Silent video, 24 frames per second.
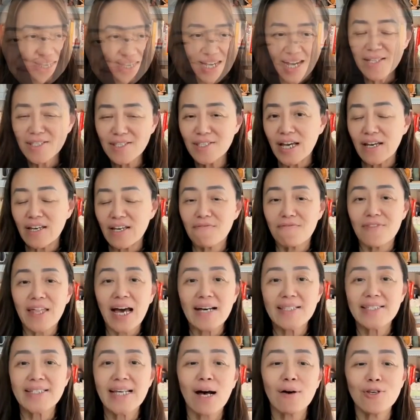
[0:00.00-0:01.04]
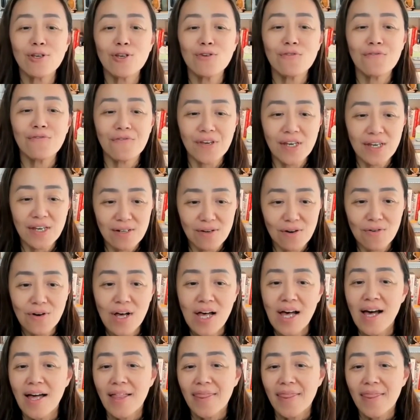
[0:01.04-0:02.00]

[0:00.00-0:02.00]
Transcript: And if that's how you feel,